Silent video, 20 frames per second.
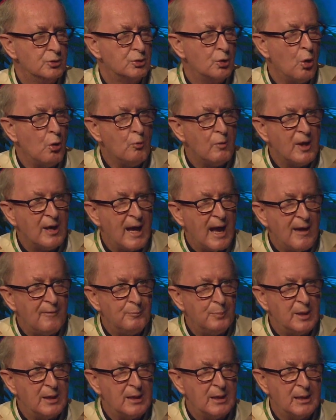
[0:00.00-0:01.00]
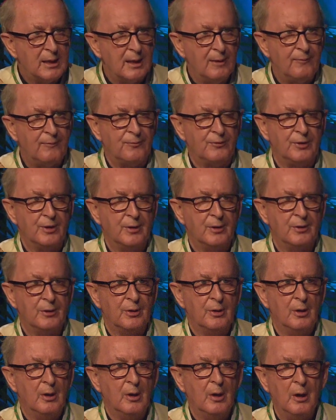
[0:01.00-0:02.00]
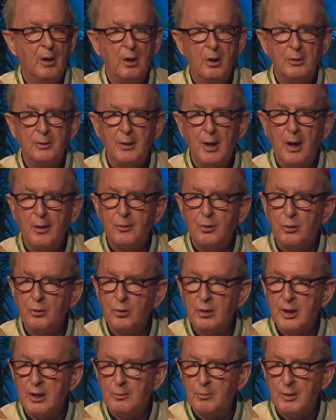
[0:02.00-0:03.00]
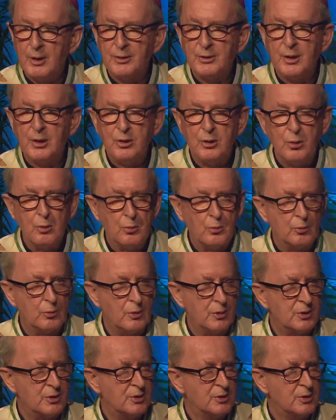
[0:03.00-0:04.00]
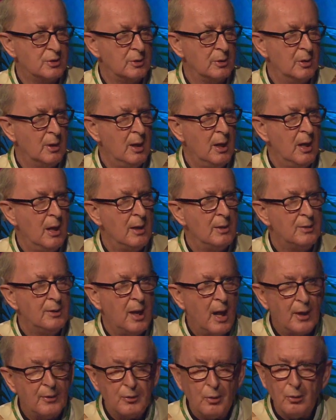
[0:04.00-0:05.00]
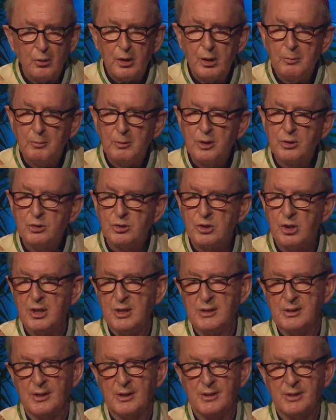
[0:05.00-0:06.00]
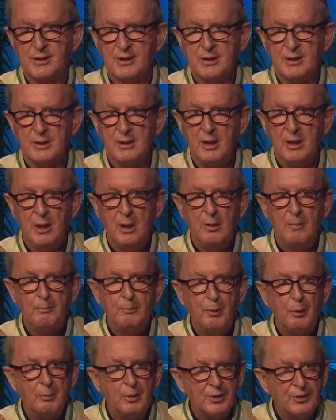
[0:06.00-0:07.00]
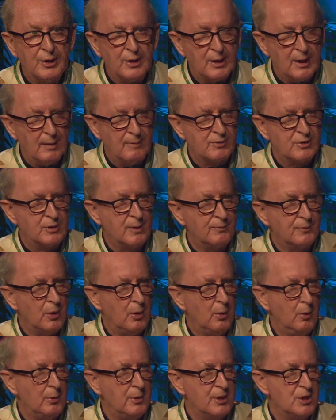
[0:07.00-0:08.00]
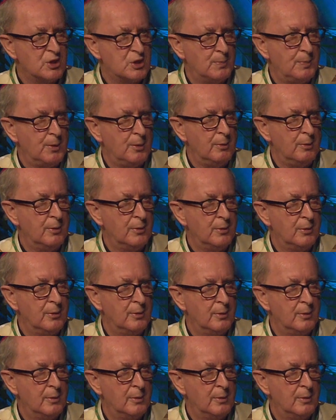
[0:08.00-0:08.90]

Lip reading: So we have been gifted not only with the Eucharist, not only with Jesus, but with the gifts of the Holy Spirit.